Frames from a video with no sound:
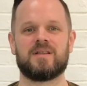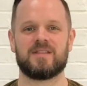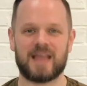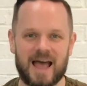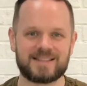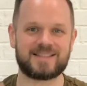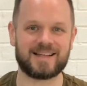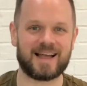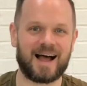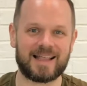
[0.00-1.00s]
That's the
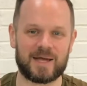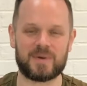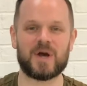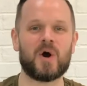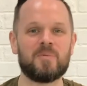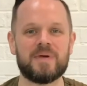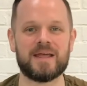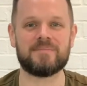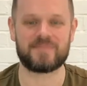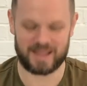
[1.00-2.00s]
God that we hope
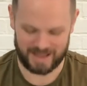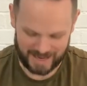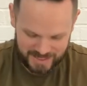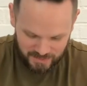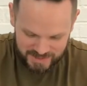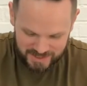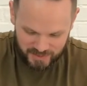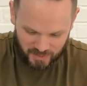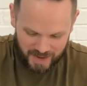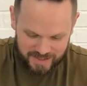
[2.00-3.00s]
in. And as we just
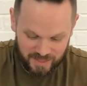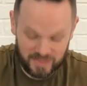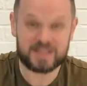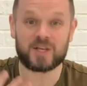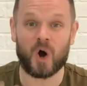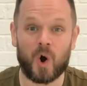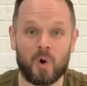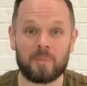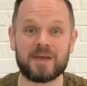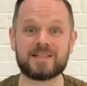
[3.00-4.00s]
read, that this
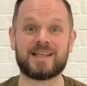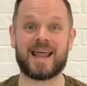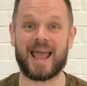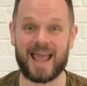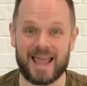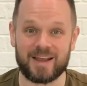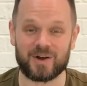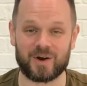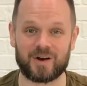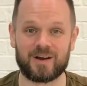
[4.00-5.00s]
hope is an
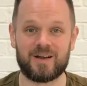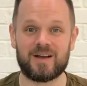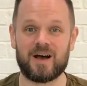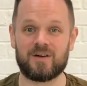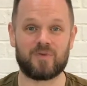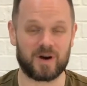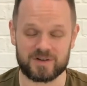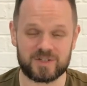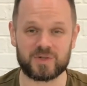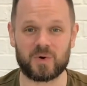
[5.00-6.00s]
anchor for our
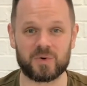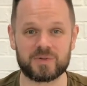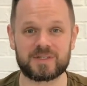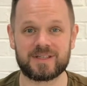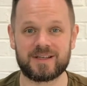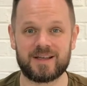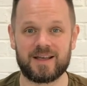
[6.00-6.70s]
souls.